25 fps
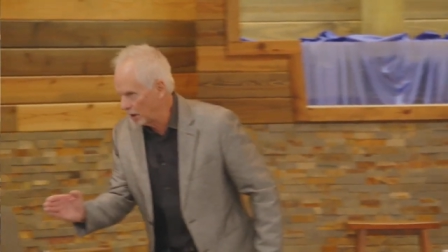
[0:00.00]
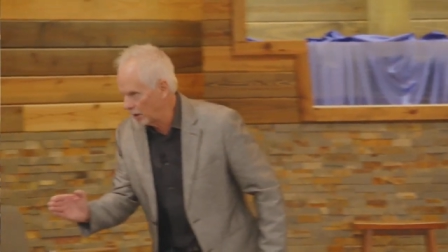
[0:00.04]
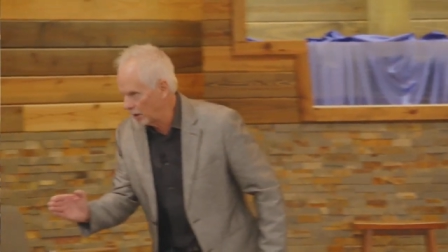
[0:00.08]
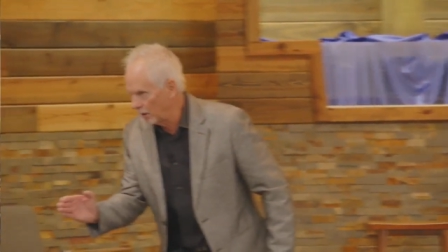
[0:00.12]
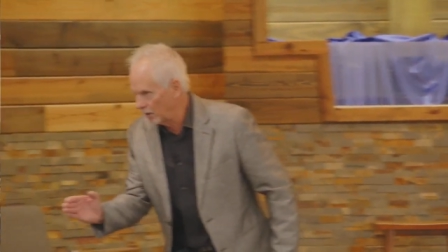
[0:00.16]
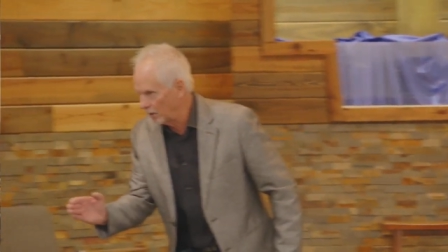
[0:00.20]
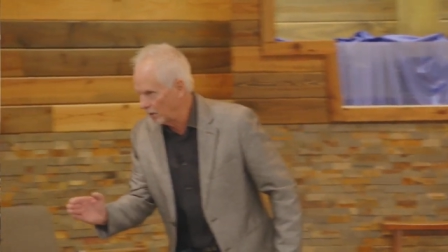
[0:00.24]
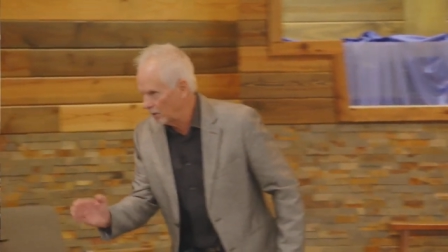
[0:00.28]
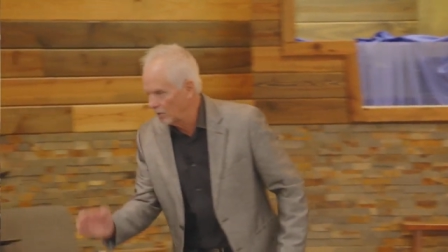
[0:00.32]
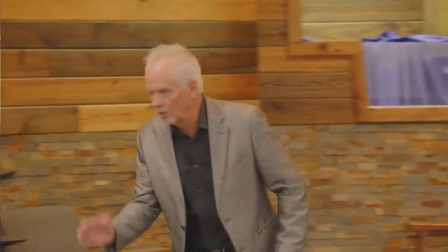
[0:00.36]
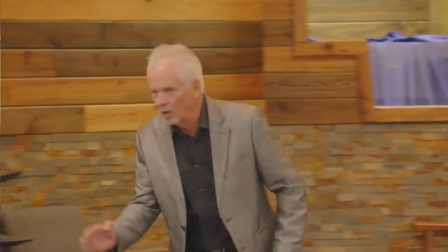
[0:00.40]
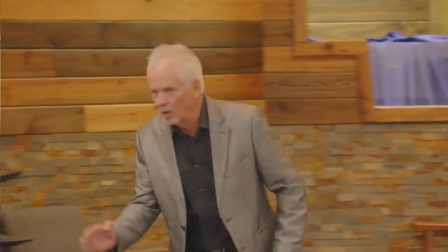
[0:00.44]

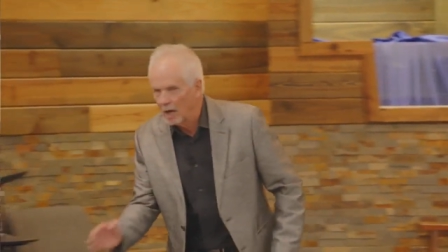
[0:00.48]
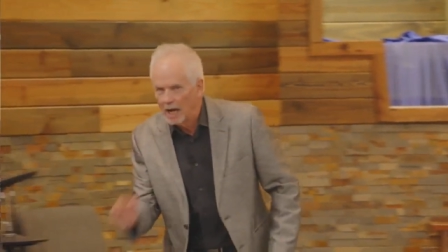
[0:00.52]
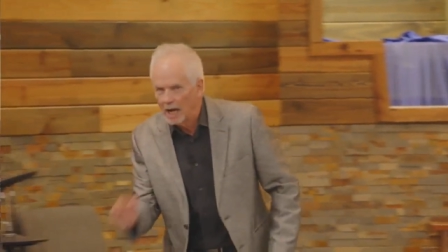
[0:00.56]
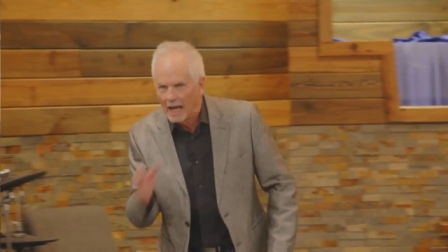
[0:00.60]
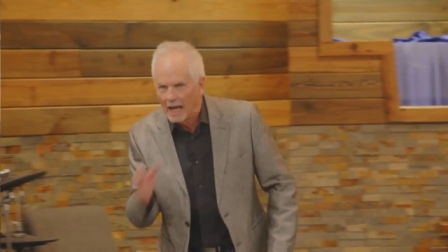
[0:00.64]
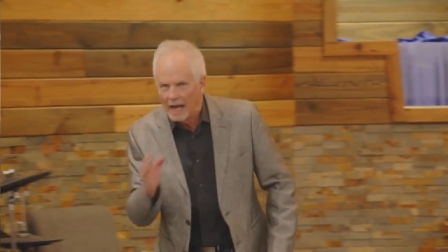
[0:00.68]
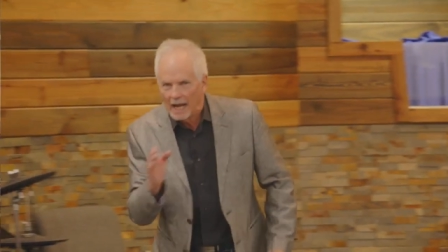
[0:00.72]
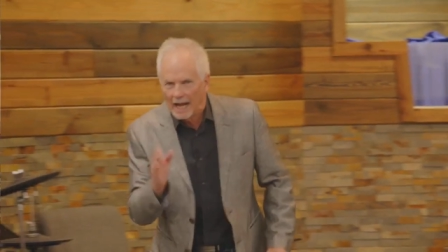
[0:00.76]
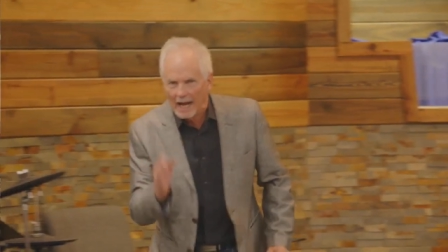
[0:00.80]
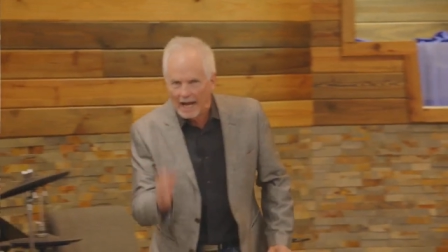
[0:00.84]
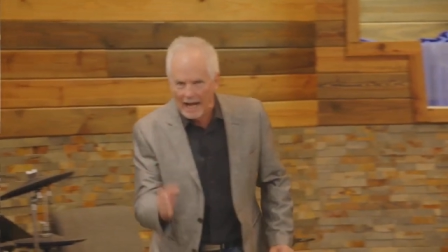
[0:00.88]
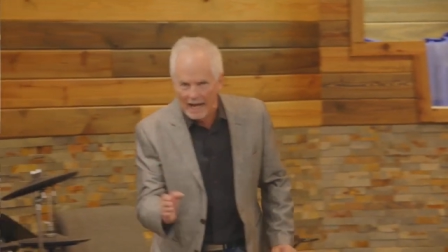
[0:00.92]

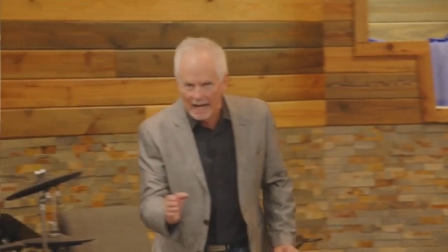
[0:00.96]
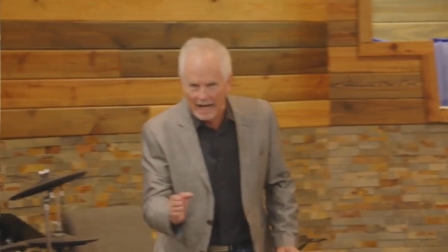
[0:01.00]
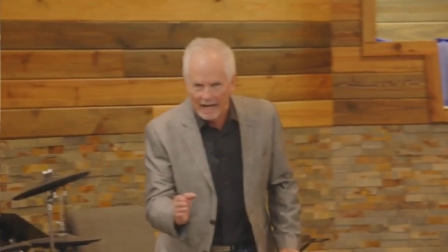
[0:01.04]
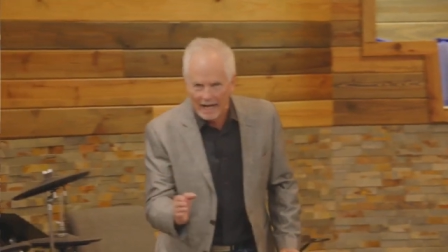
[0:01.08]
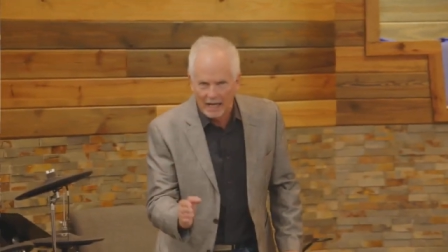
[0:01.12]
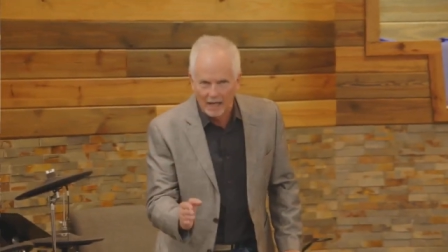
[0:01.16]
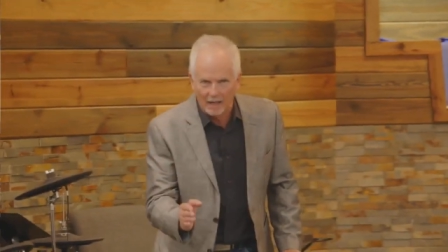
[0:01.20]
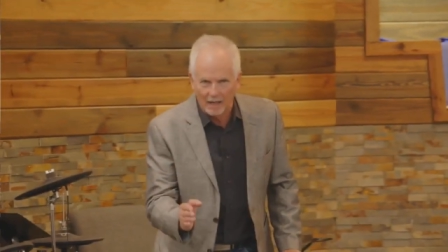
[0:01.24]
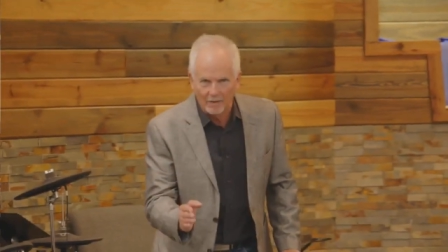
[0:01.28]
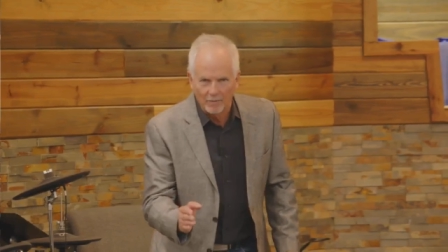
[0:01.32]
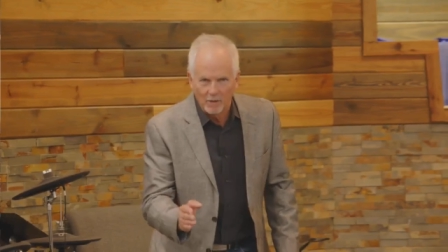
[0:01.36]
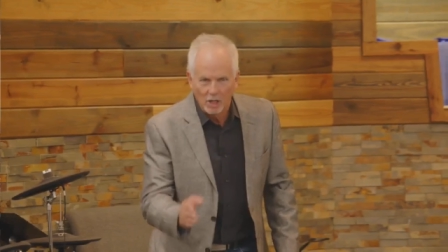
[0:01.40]
Do
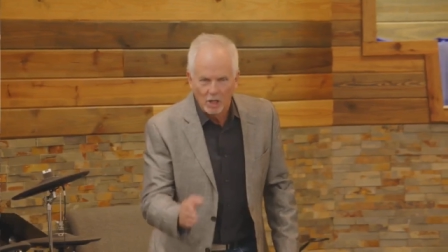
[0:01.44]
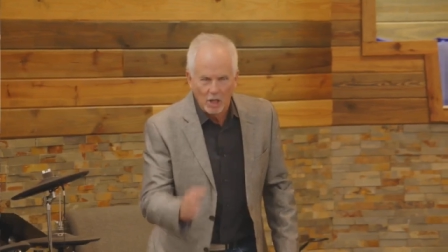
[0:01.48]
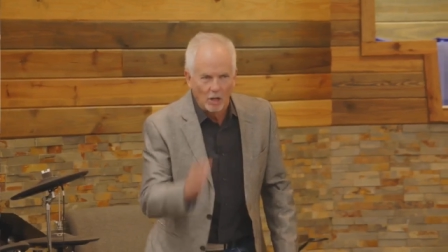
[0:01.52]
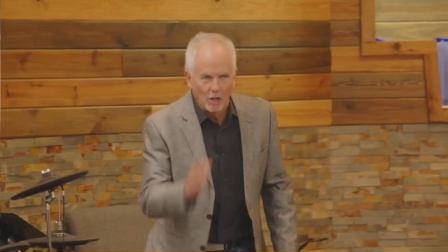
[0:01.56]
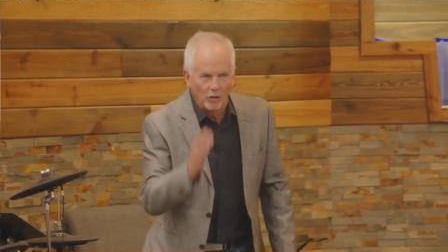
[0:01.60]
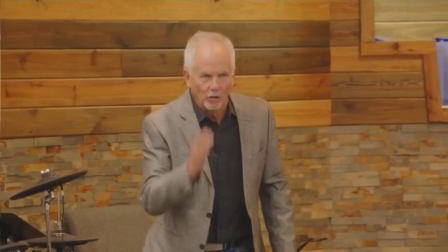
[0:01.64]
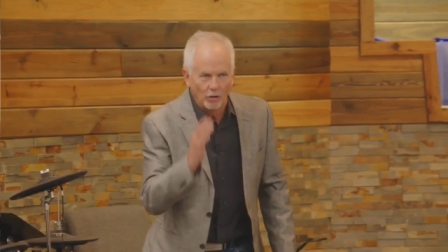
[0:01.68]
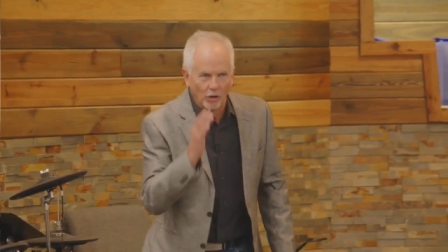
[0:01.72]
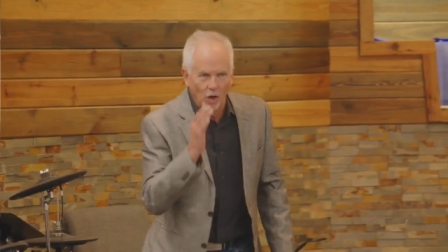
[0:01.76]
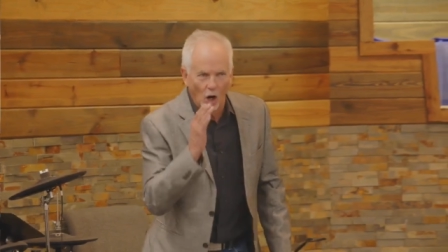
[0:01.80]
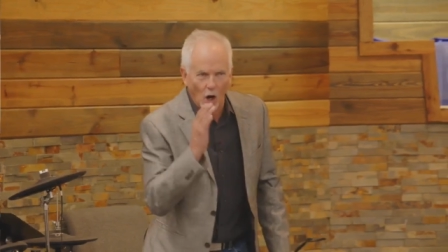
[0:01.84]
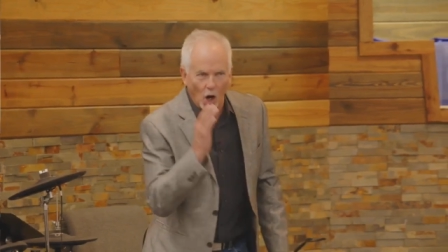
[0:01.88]

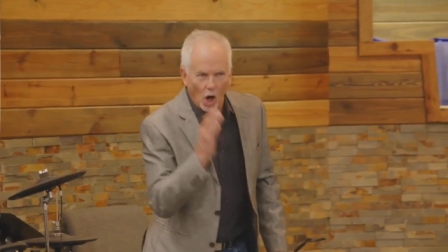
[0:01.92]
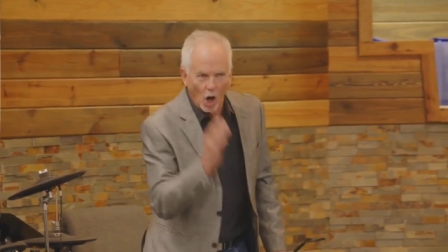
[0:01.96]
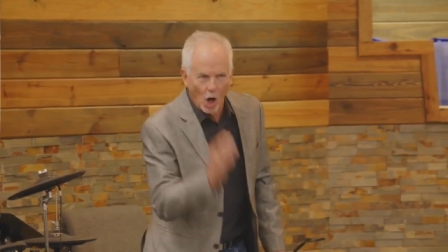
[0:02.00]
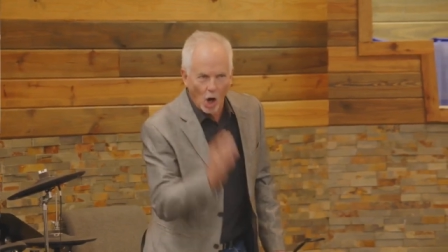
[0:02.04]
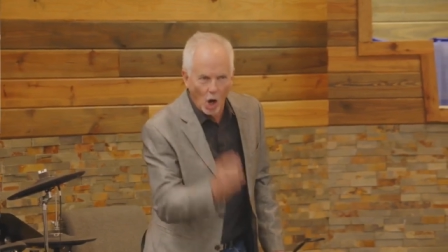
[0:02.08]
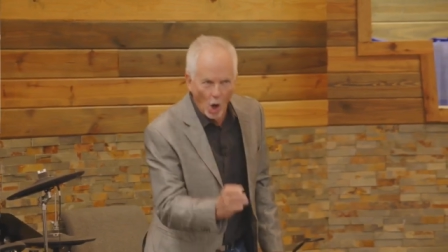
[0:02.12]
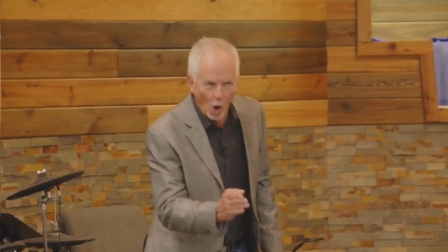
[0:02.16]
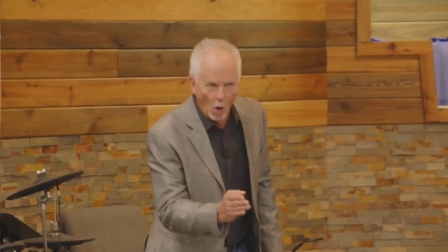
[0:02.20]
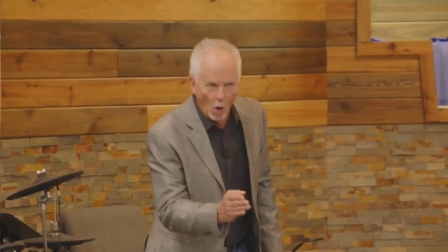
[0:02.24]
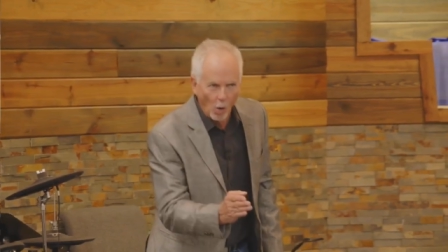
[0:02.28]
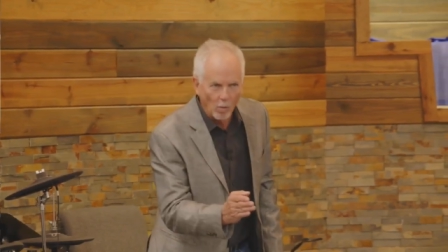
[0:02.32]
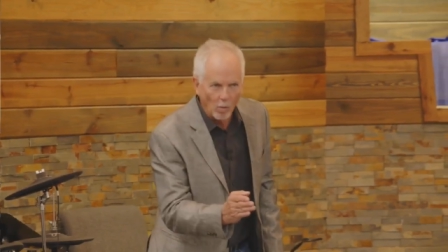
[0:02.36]
you
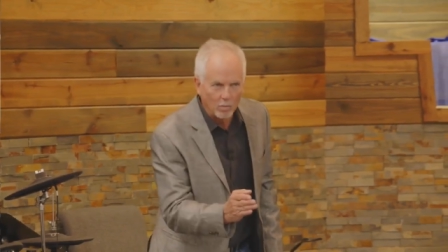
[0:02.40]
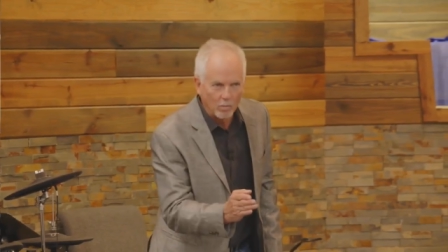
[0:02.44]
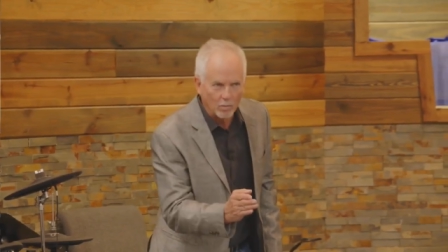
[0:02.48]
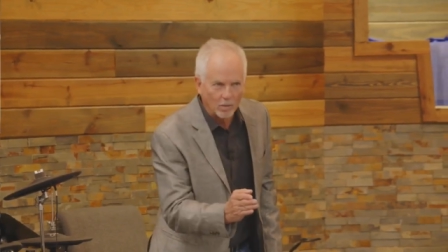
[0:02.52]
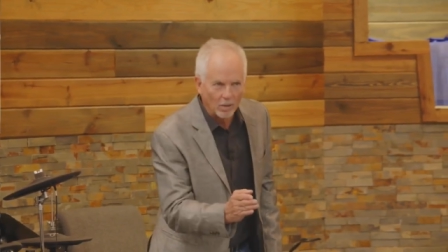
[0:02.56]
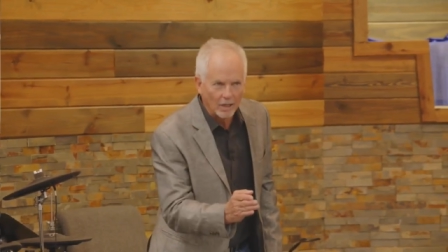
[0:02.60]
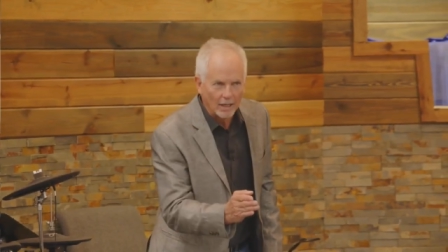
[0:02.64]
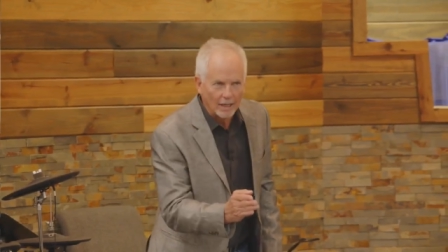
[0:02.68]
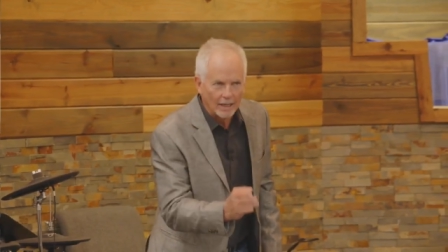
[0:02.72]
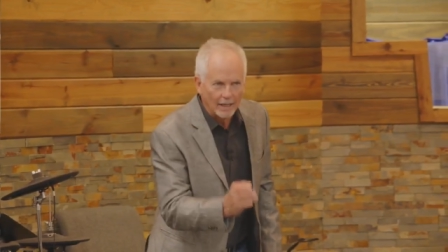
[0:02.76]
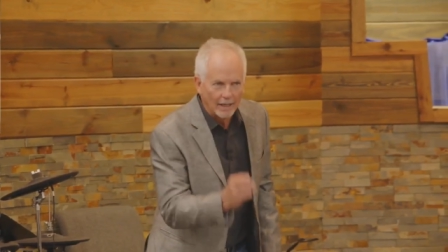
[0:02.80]
have